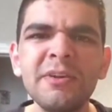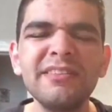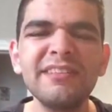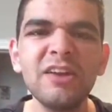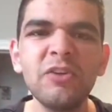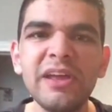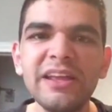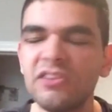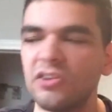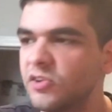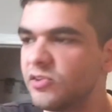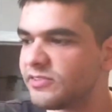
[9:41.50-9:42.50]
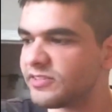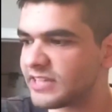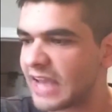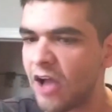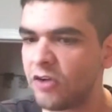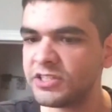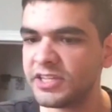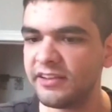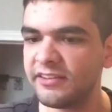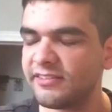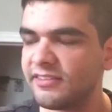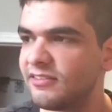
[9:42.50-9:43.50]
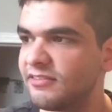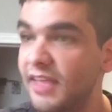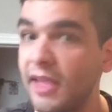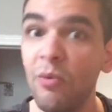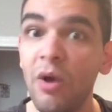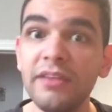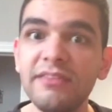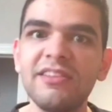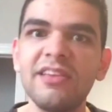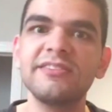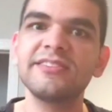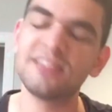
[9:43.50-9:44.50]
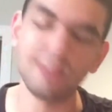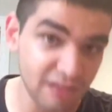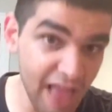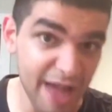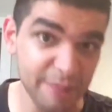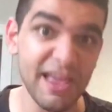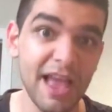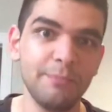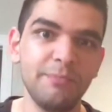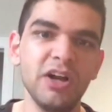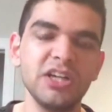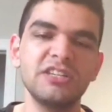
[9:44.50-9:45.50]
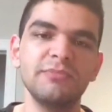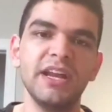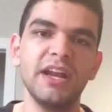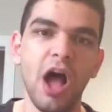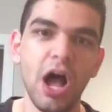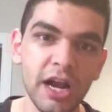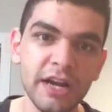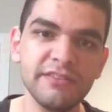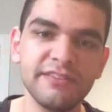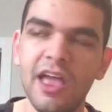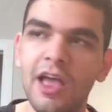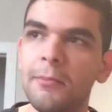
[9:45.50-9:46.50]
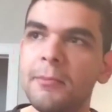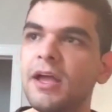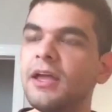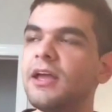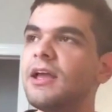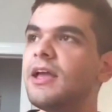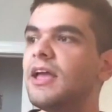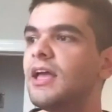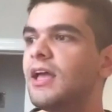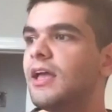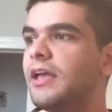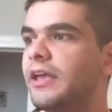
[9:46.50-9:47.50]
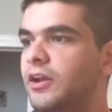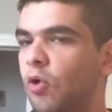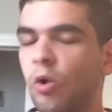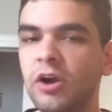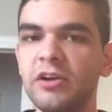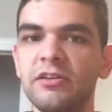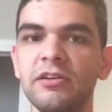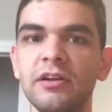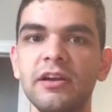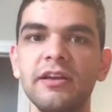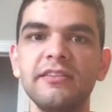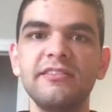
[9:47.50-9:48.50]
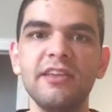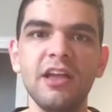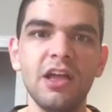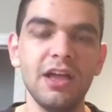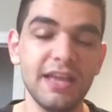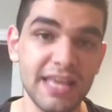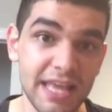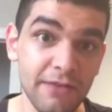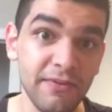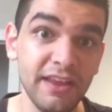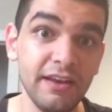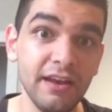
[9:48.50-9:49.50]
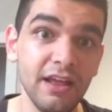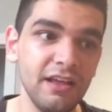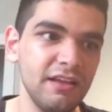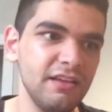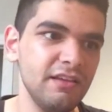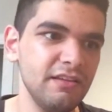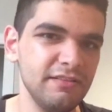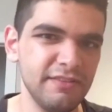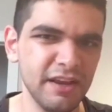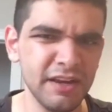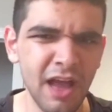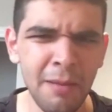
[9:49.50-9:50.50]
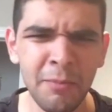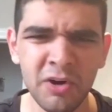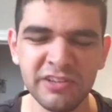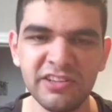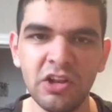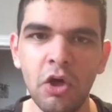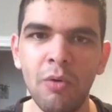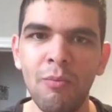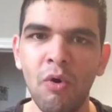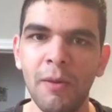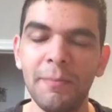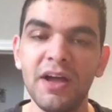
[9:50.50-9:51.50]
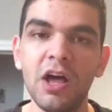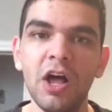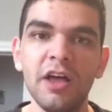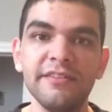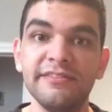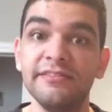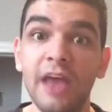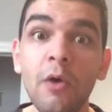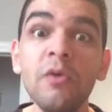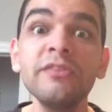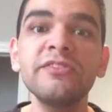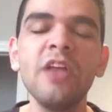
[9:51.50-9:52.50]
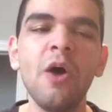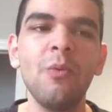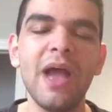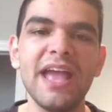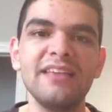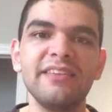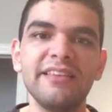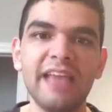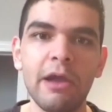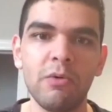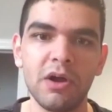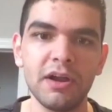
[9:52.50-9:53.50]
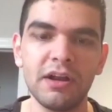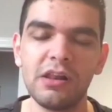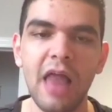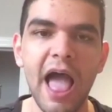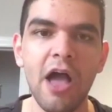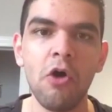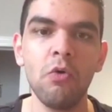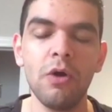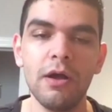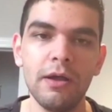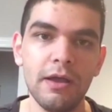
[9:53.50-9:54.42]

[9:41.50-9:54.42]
continuing to lose challenges, they wanted to slap that punishment onto them in order to even the numbers a little more, because there was no way that they were going to allow